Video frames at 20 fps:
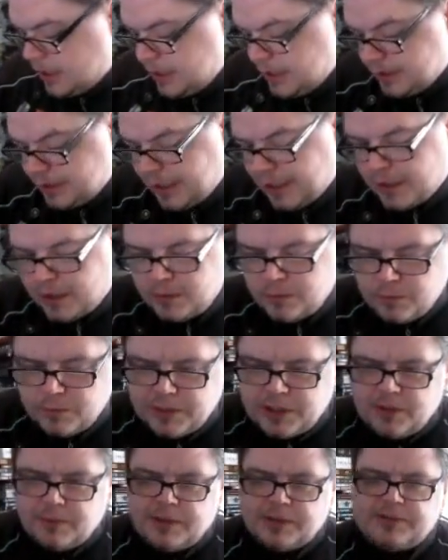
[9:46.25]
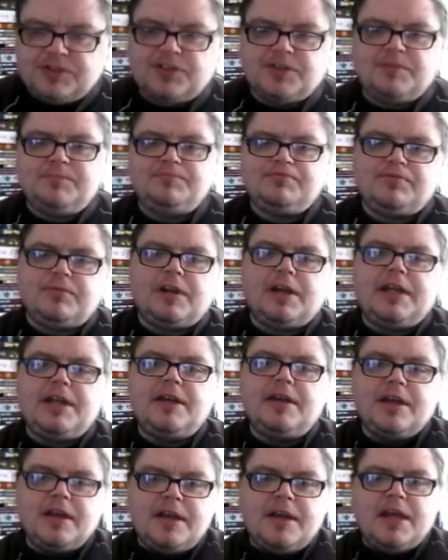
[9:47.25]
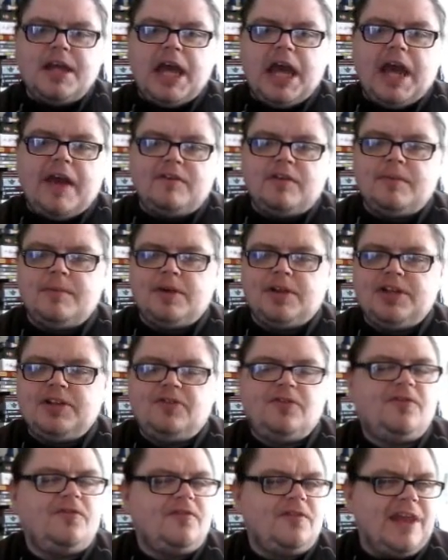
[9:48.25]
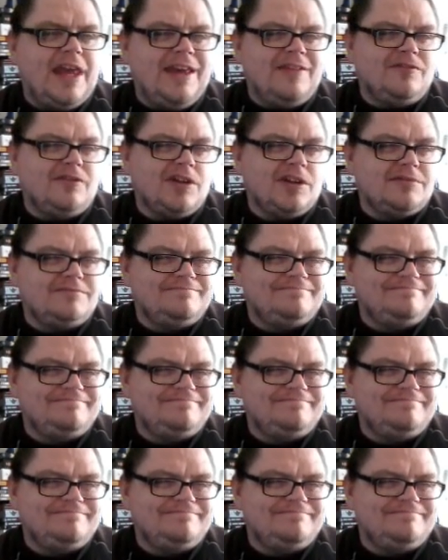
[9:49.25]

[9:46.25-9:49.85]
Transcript: Now we come on to probably everybody's favourite